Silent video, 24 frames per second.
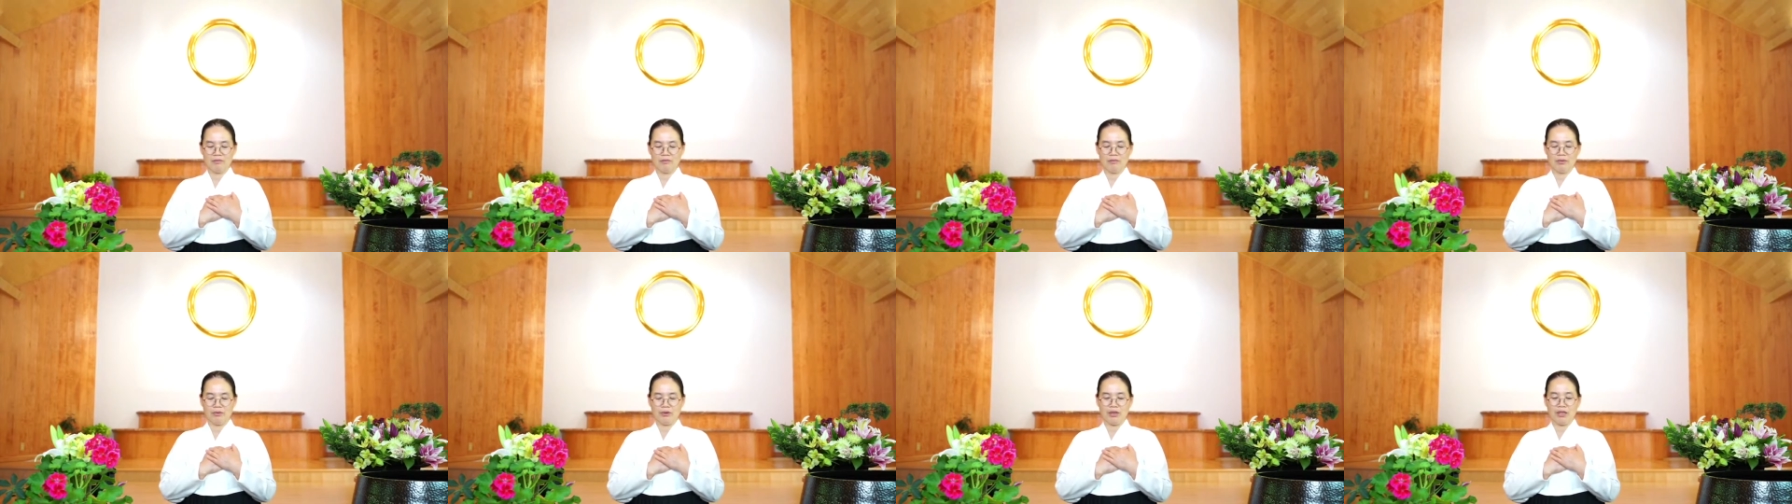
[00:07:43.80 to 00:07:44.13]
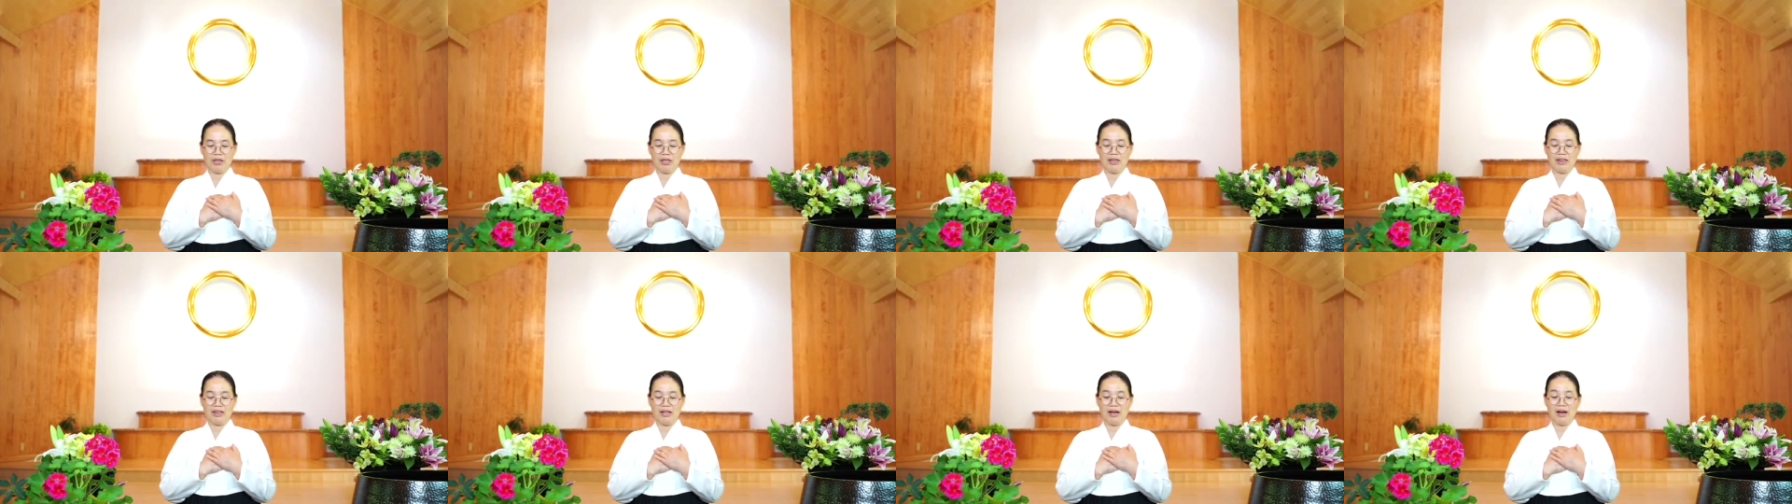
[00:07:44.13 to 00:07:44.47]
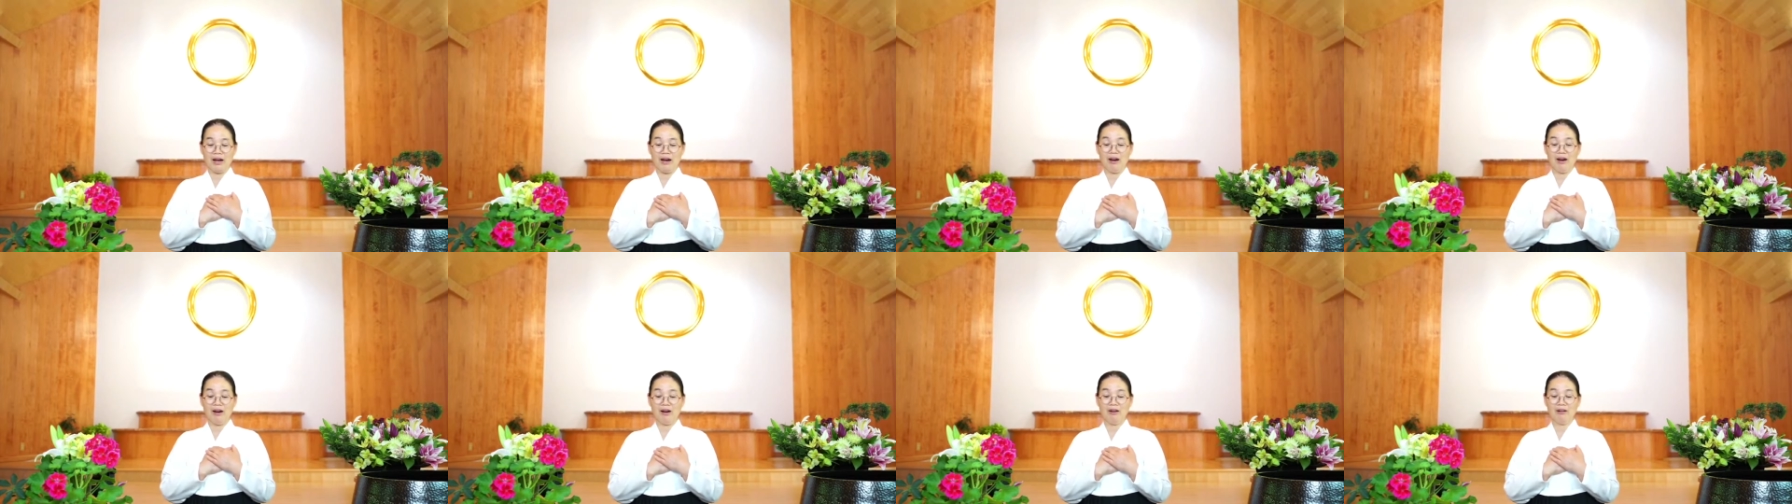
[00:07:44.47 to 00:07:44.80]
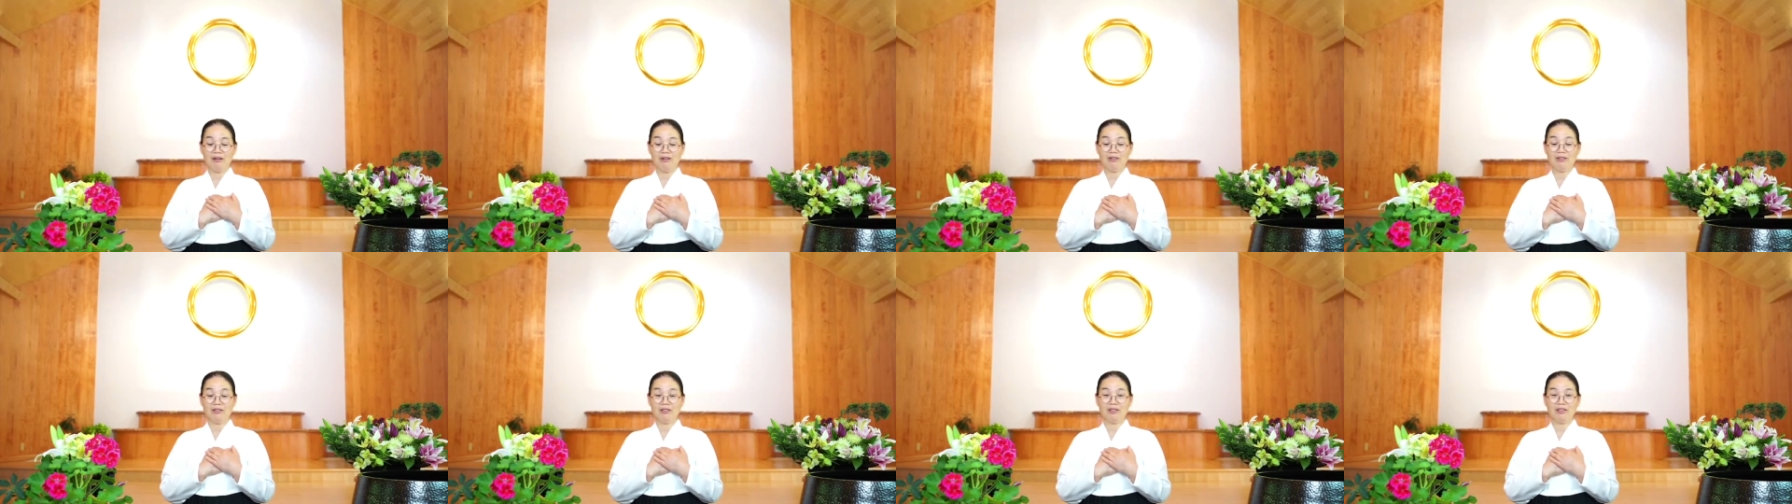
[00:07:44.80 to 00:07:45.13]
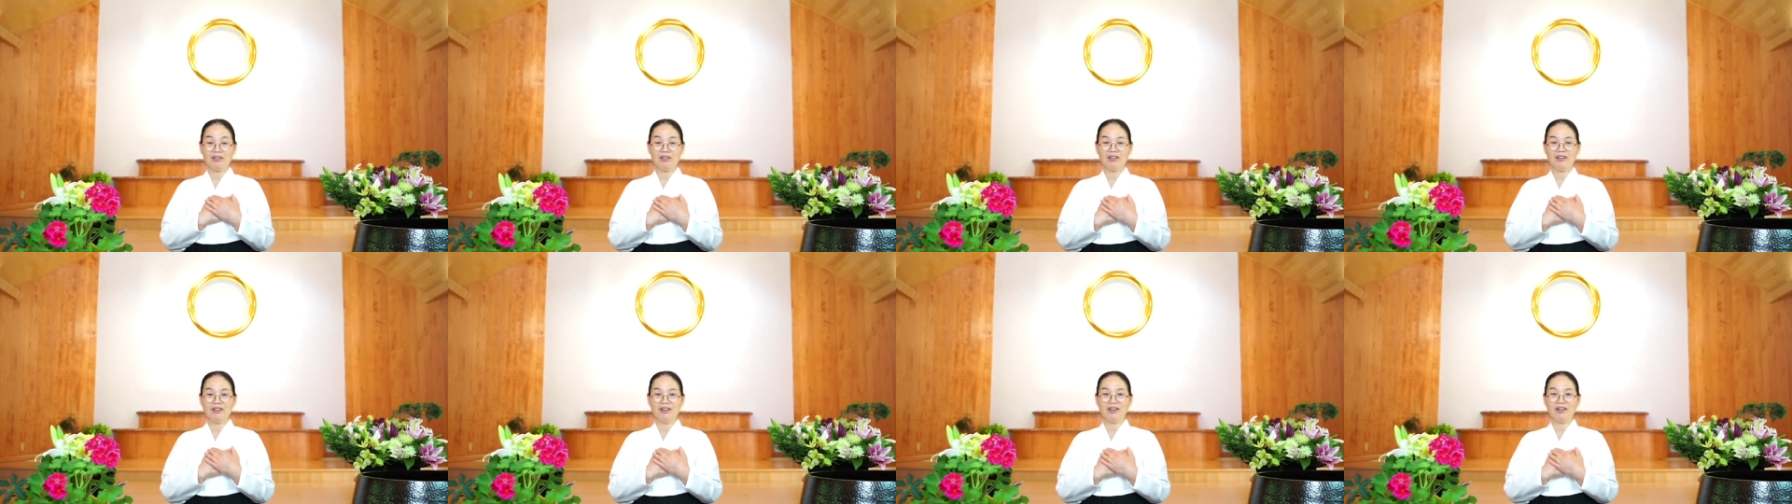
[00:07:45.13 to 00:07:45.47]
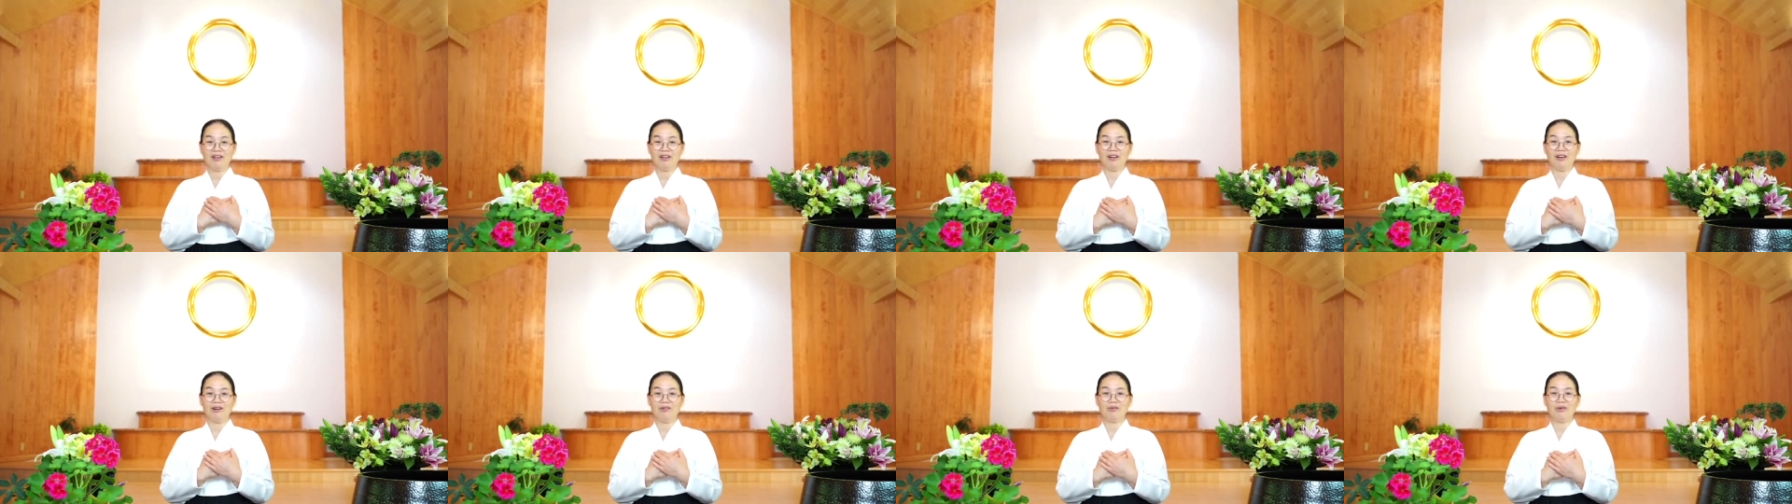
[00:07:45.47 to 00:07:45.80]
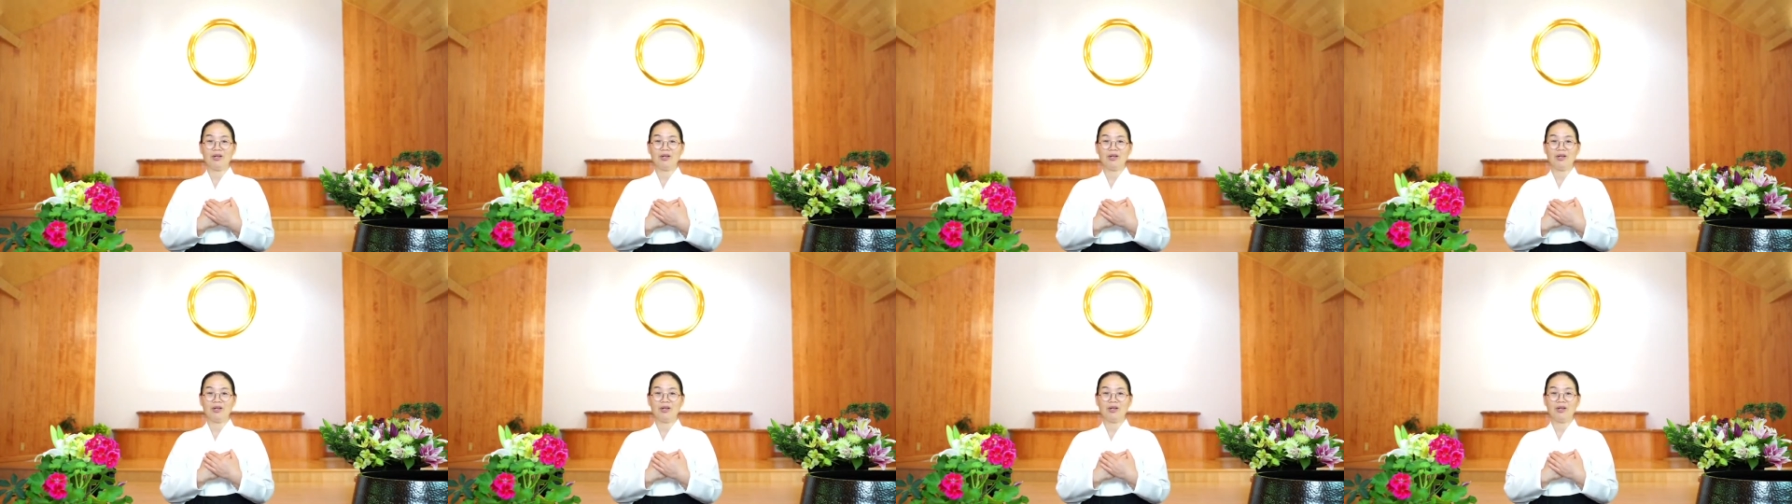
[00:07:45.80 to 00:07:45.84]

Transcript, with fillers: Breathe out and